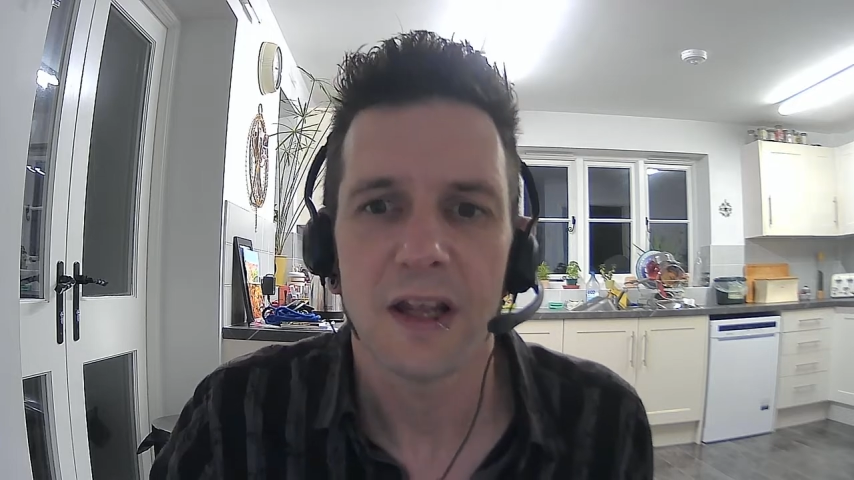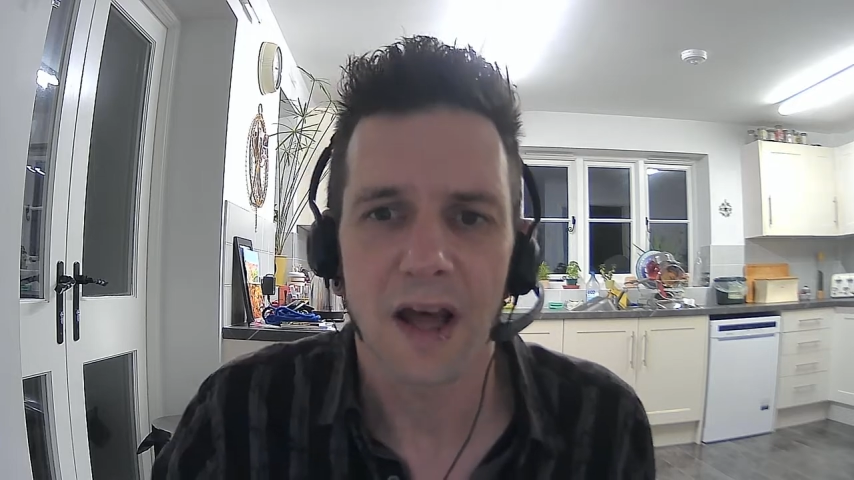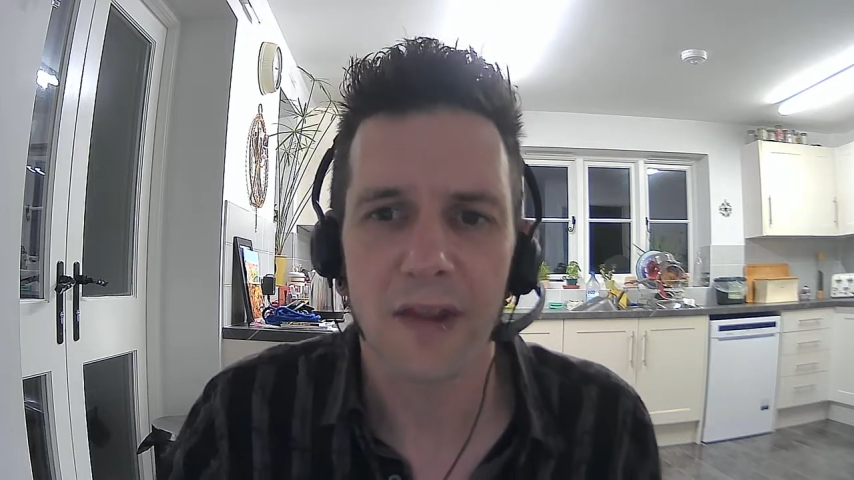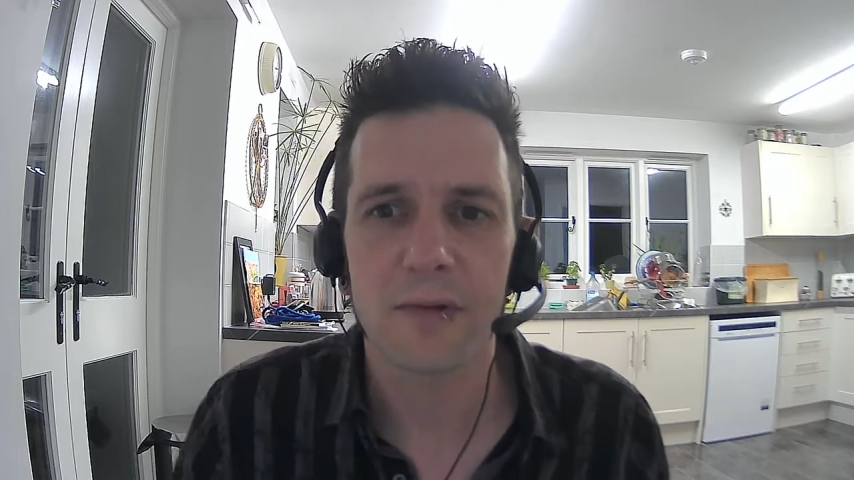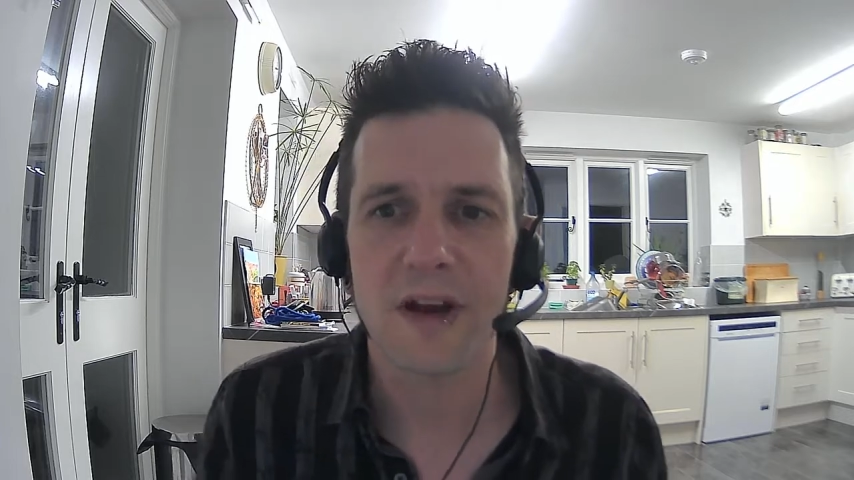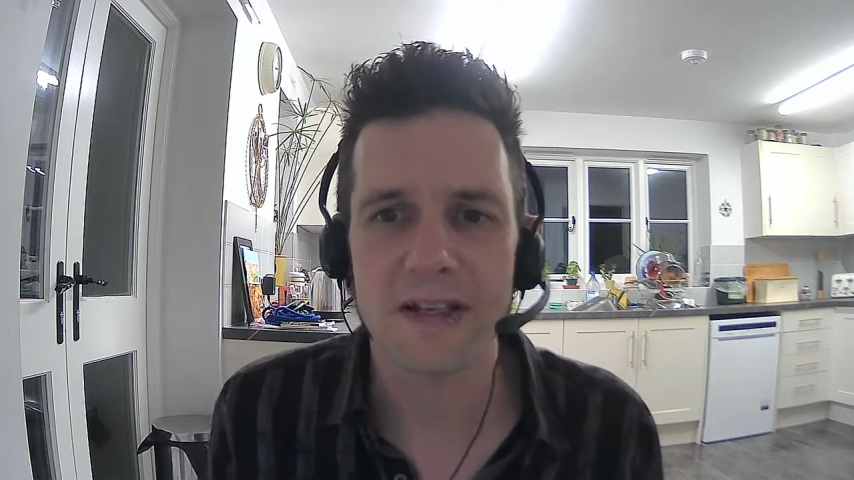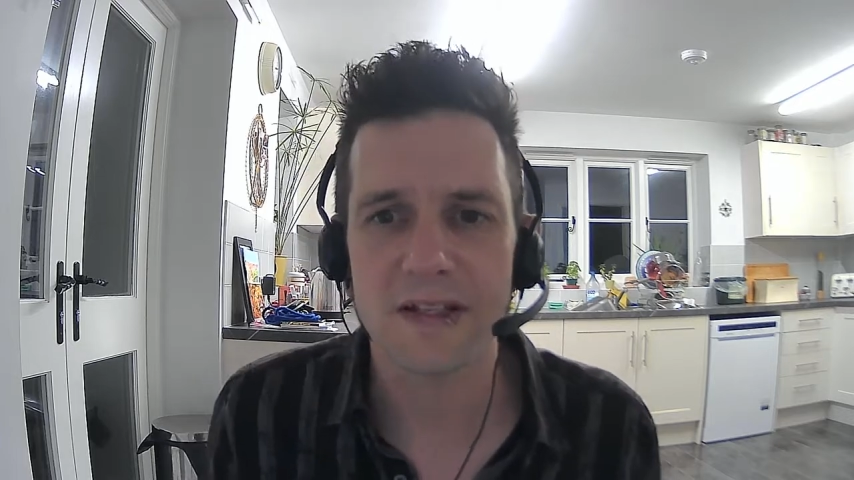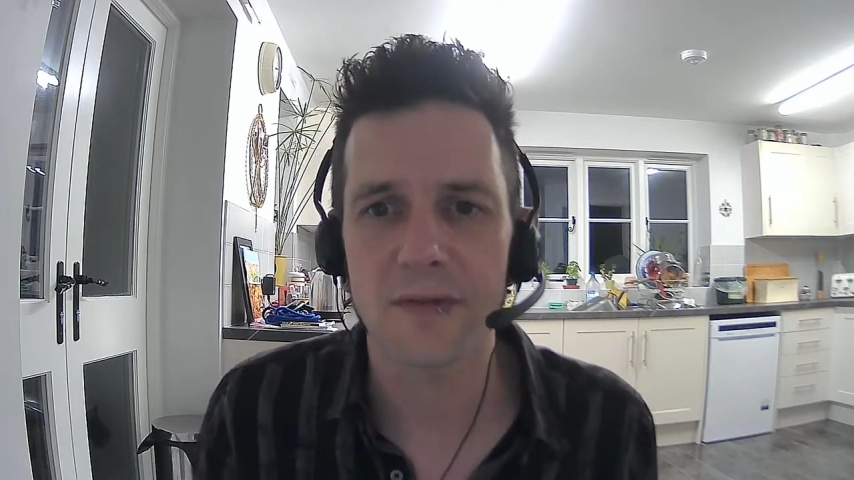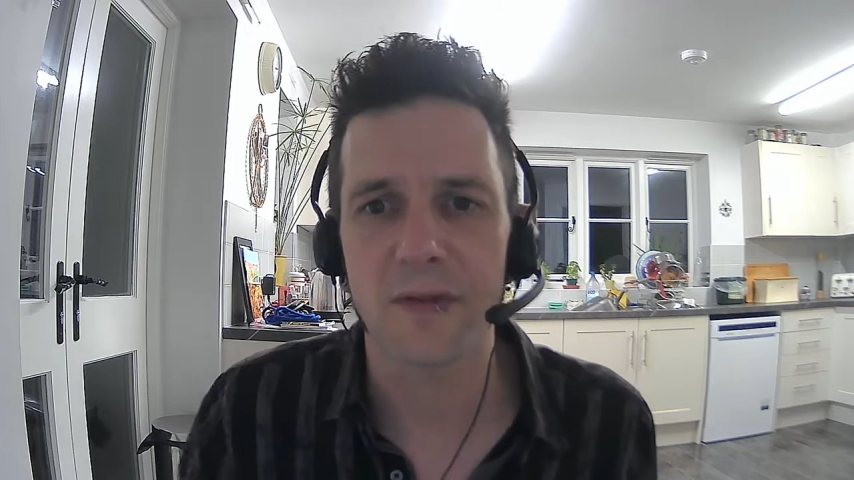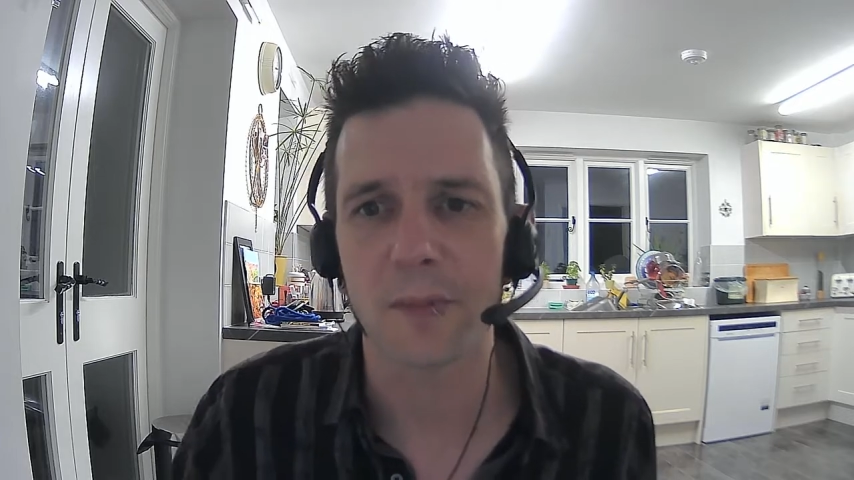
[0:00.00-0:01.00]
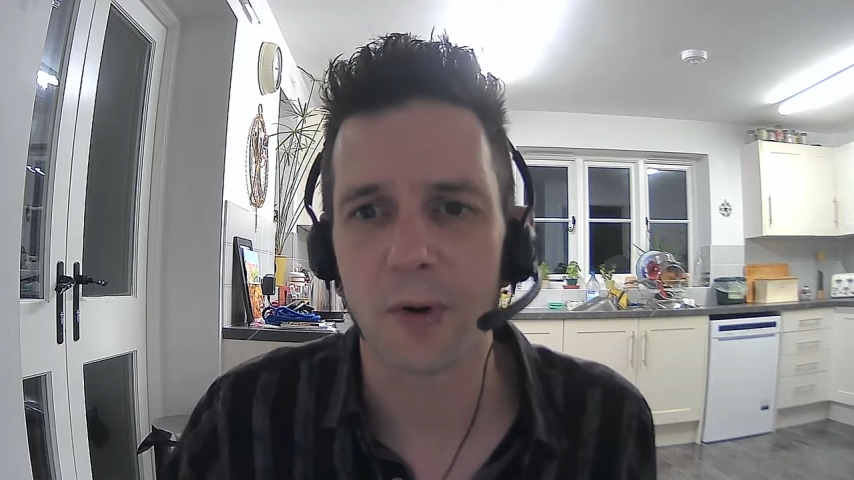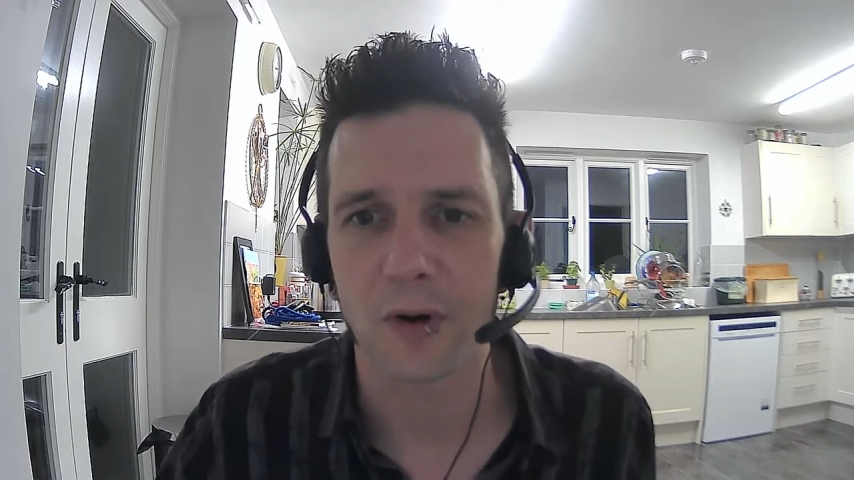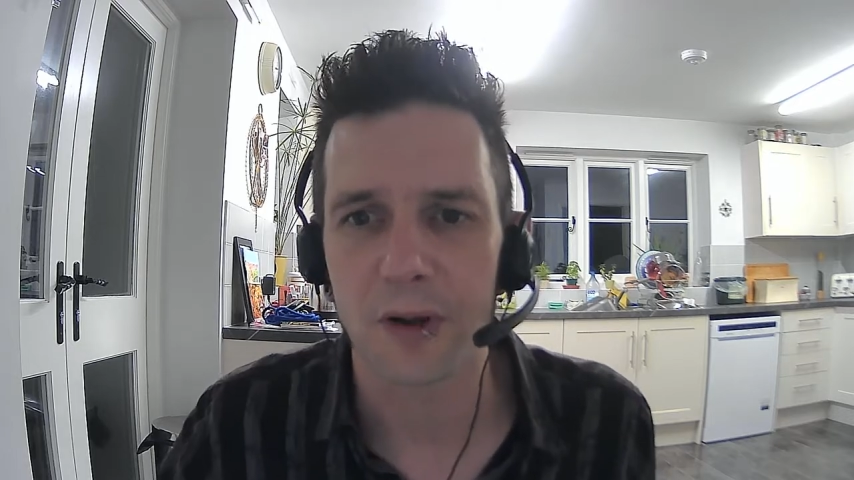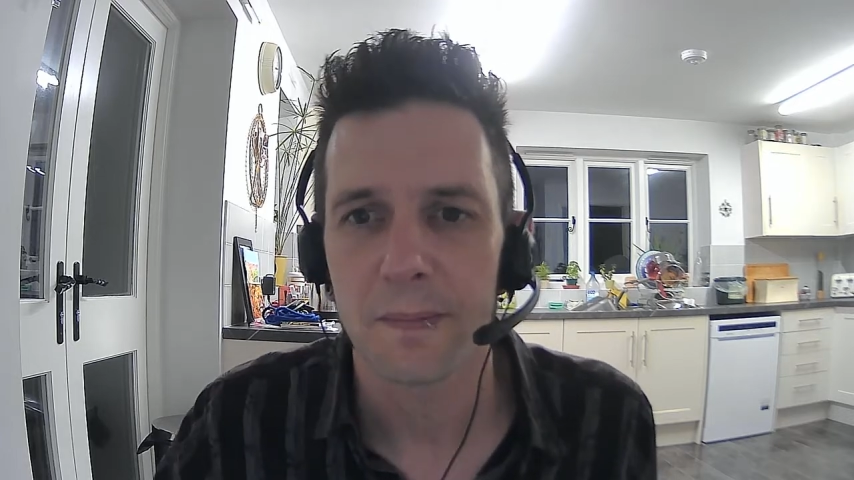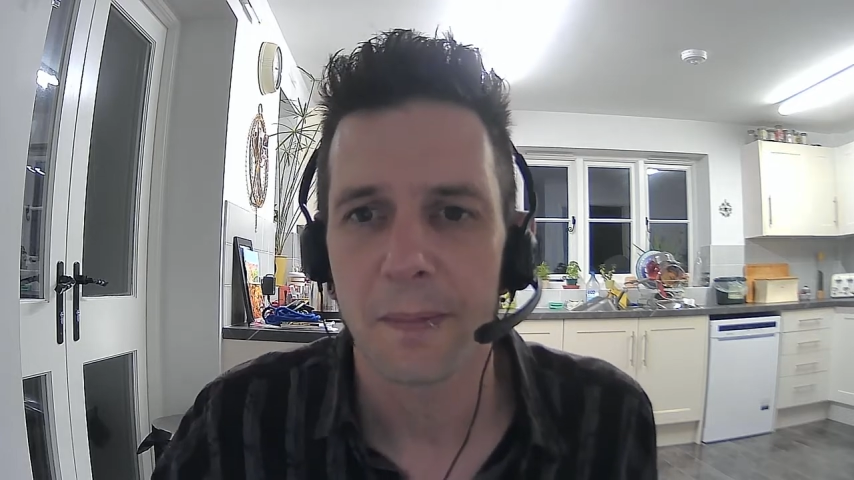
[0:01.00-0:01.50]
And the rest of the
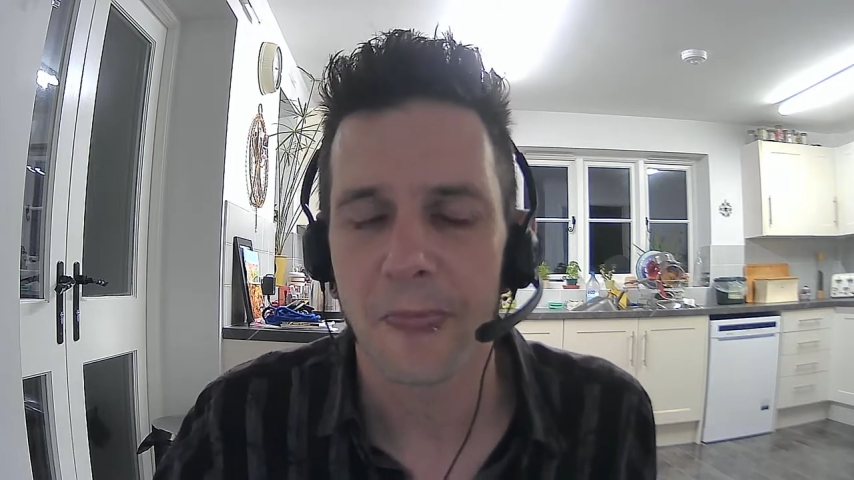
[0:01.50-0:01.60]
book,